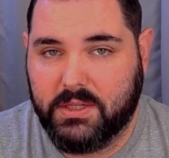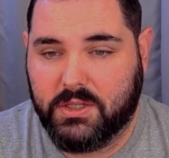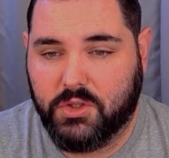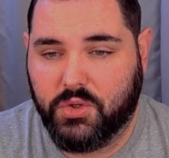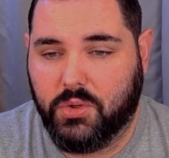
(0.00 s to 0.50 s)

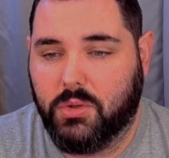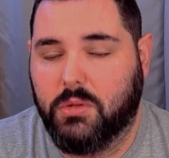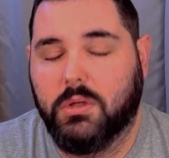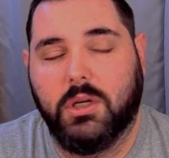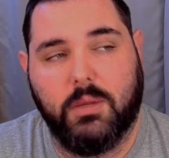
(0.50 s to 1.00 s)
control,
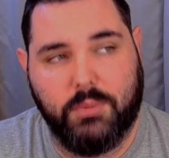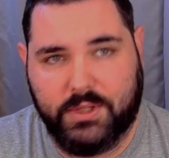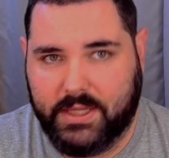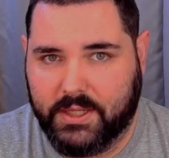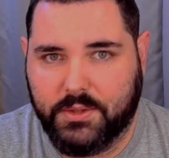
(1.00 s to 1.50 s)
a
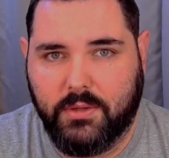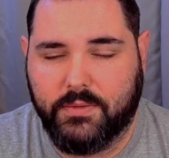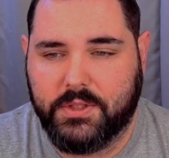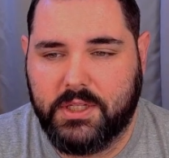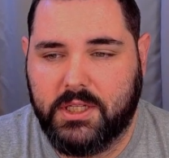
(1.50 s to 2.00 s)
protector of her
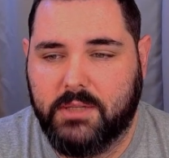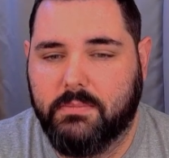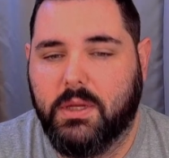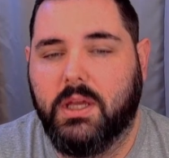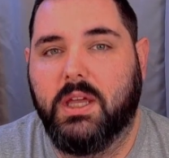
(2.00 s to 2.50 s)
team,
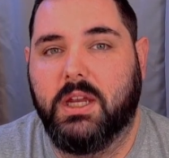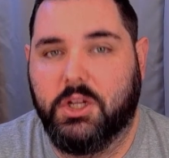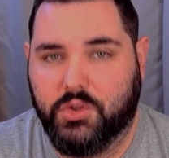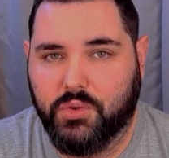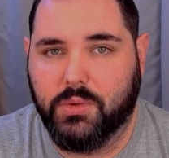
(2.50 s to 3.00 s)
and a
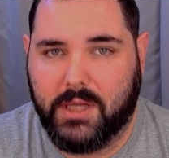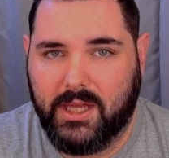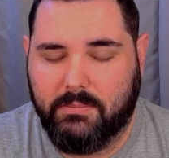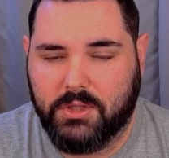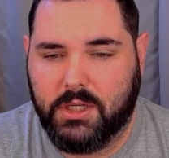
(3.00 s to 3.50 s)
true
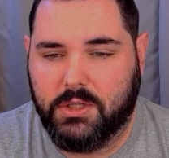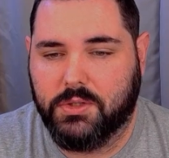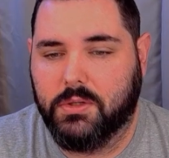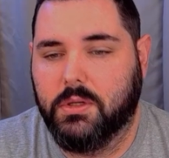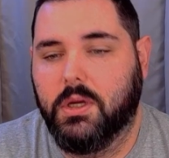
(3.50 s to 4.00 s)
game
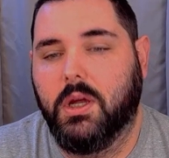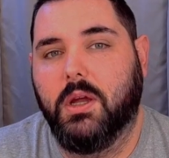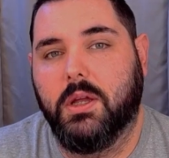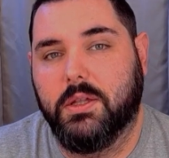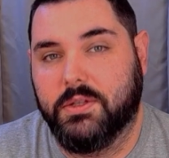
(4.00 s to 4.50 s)
changer.
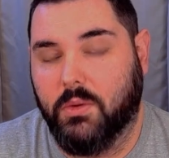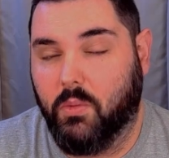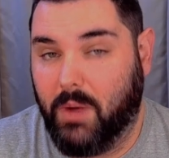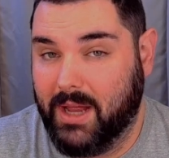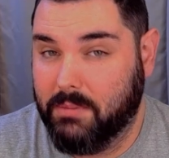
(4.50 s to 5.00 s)
So
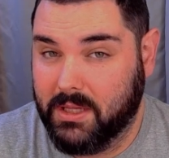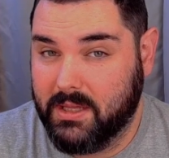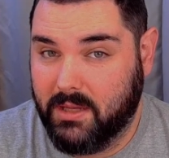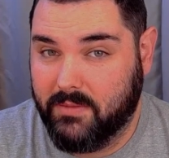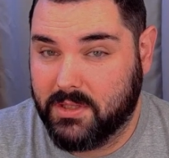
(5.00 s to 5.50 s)
why play
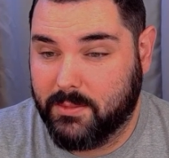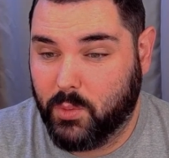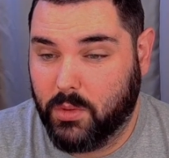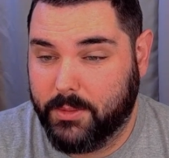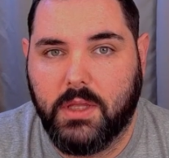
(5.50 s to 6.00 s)
the Invisible
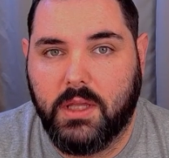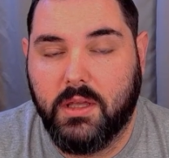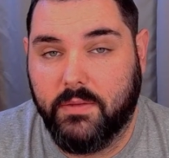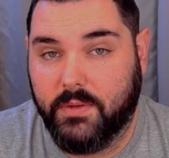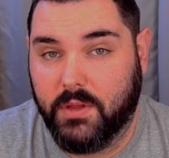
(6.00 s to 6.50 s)
Woman?
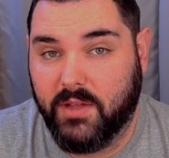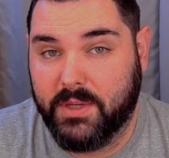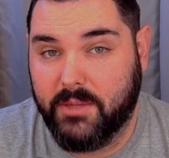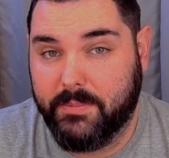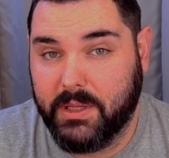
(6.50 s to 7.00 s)
If you love
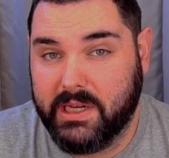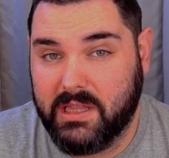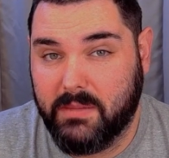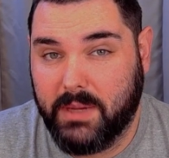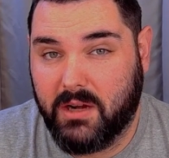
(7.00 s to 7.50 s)
manipulating
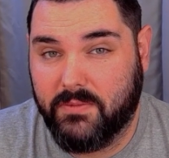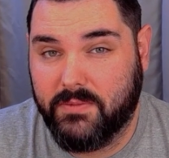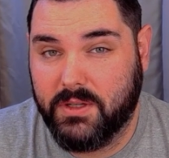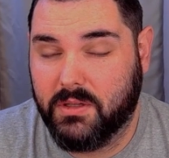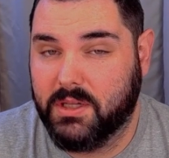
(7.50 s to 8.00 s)
the
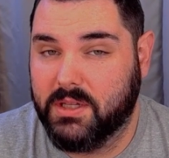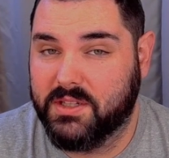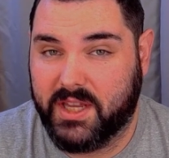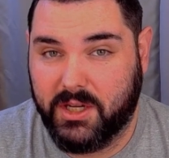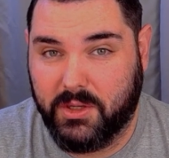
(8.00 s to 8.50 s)
battlefield,
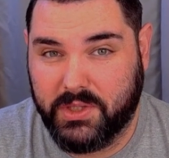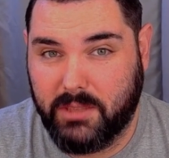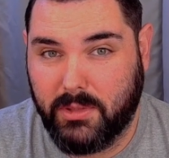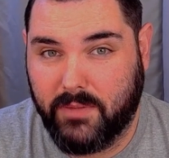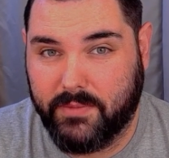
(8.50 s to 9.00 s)
setting your
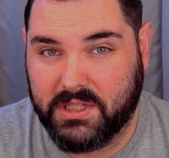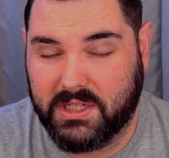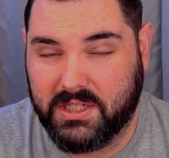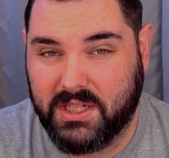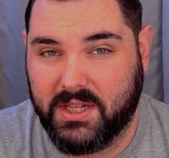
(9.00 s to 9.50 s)
team up for
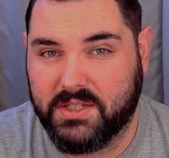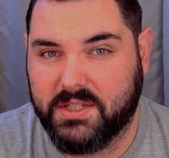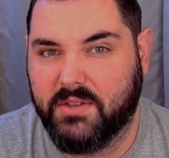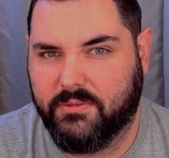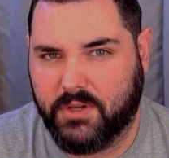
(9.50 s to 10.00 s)
success,
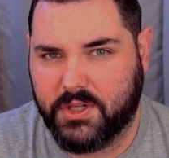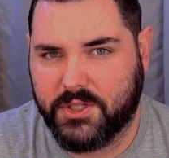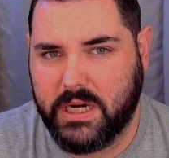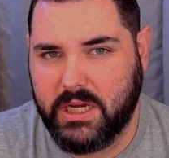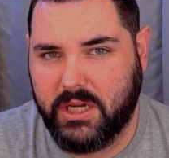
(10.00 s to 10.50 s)

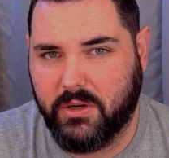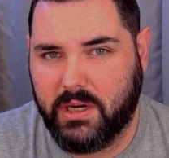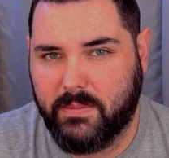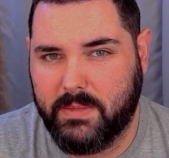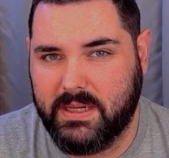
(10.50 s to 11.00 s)
frustrating your
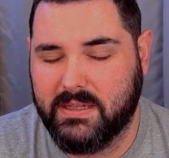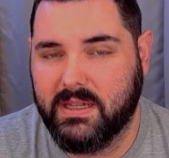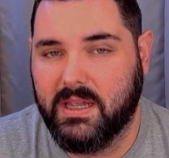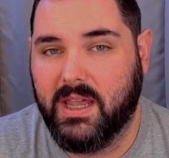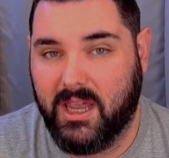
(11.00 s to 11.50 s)
enemies,
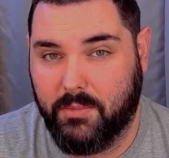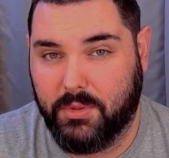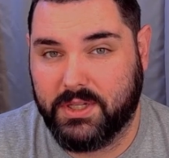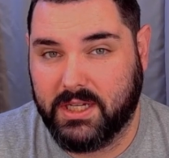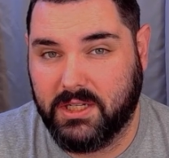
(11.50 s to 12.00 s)
and
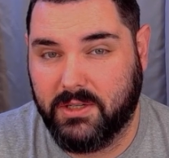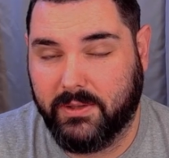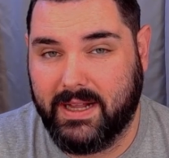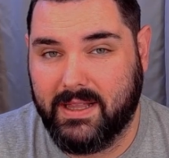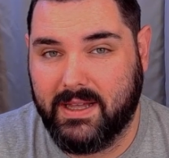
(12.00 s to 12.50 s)
protecting your
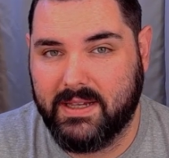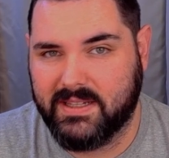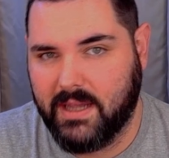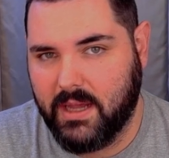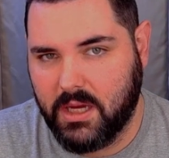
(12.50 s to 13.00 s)
allies,
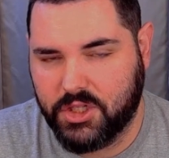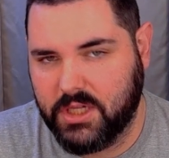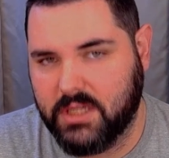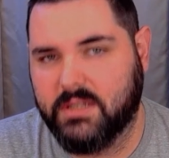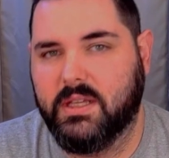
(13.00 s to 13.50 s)

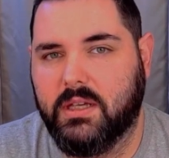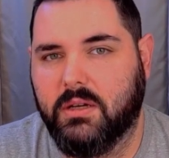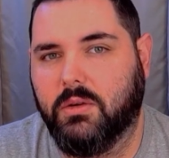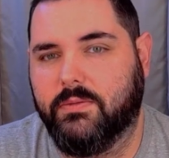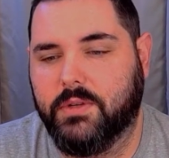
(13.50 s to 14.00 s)
she is the
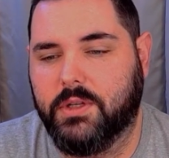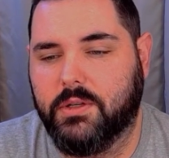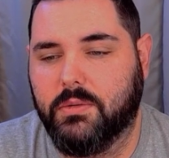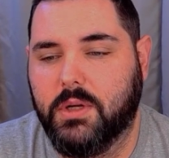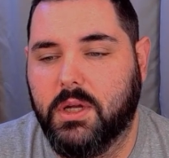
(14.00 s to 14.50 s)
hero for
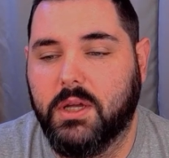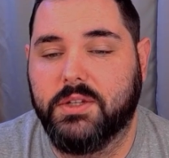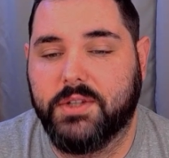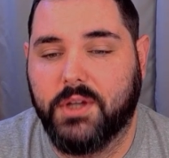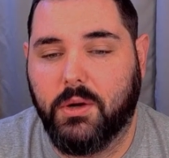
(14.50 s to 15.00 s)
you.
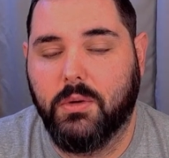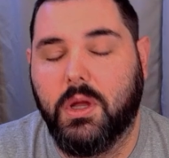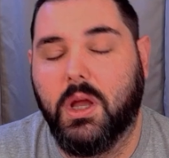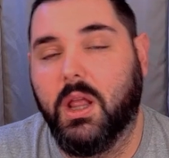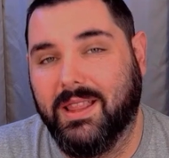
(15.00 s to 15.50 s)
So
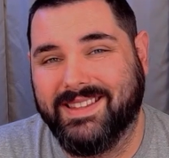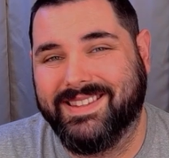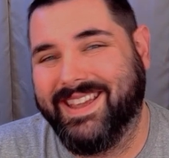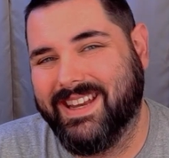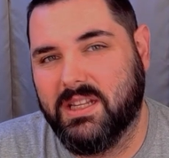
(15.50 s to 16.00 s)
let's
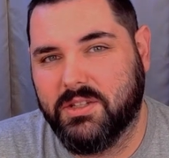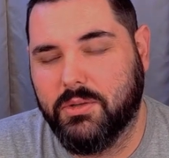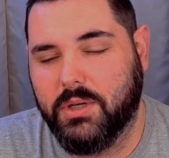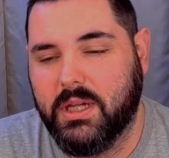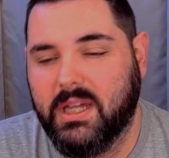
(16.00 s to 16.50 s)
get
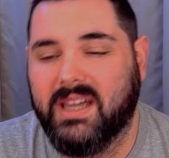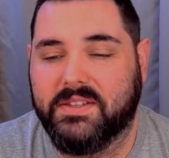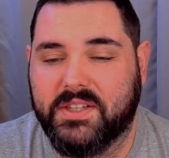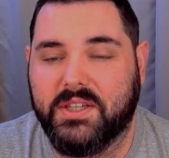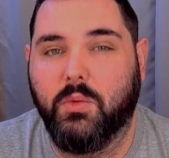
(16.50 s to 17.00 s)
into it and
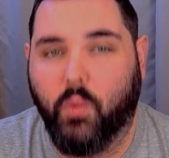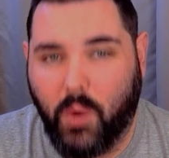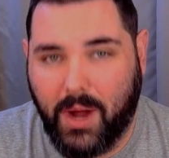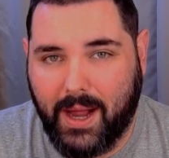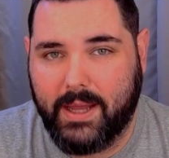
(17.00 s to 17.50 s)
see
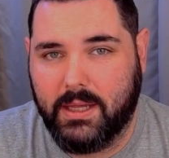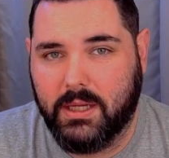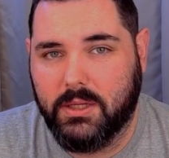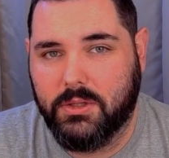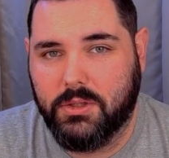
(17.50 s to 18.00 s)
why
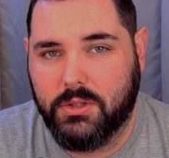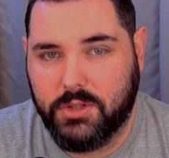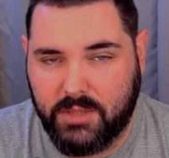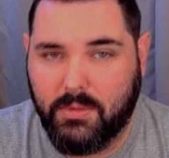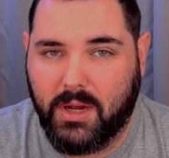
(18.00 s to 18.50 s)

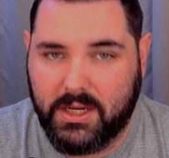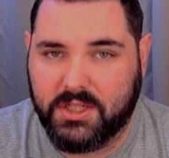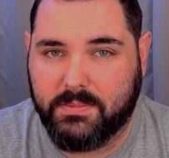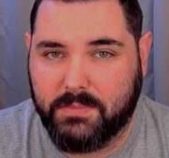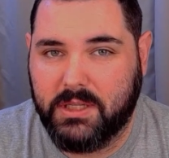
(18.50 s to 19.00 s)
she might
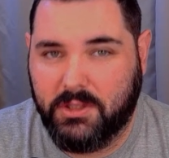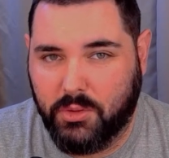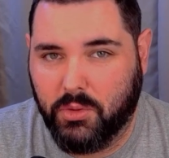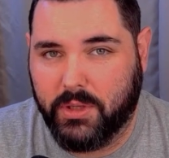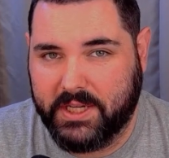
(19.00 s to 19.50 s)
just be
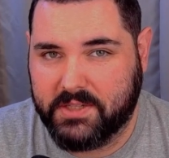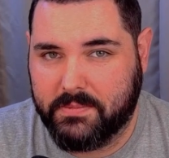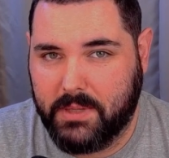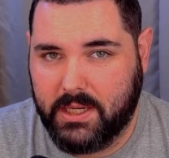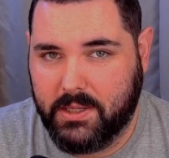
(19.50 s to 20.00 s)
your next
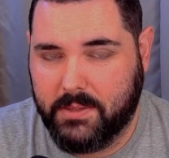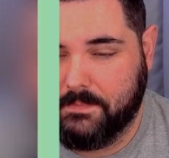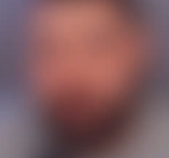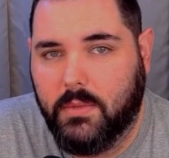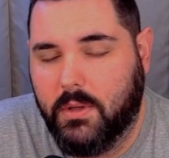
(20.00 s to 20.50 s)
main.
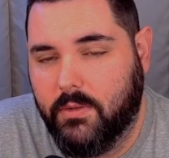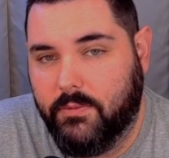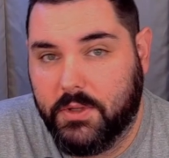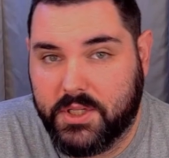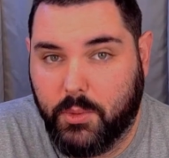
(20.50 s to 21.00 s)

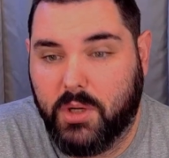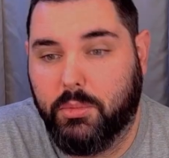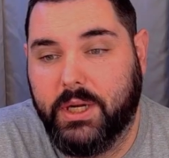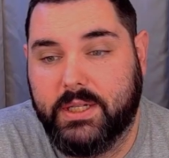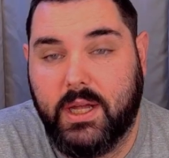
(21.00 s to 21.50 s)
First, I want to
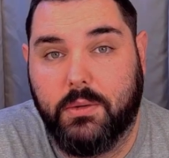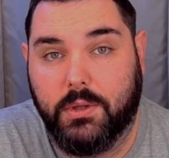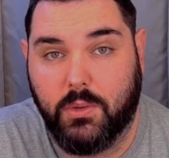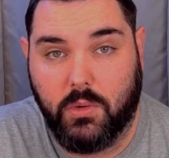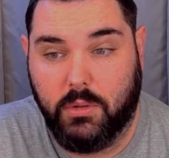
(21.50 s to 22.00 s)
break down her
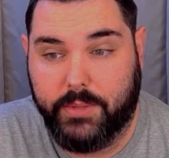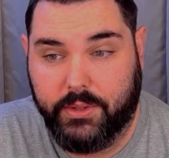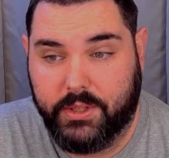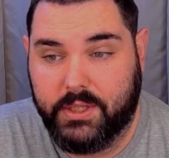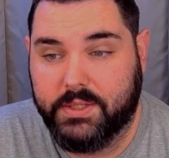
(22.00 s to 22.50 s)
core
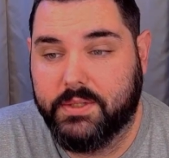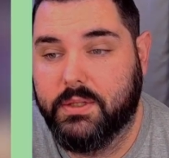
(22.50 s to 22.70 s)
abilities.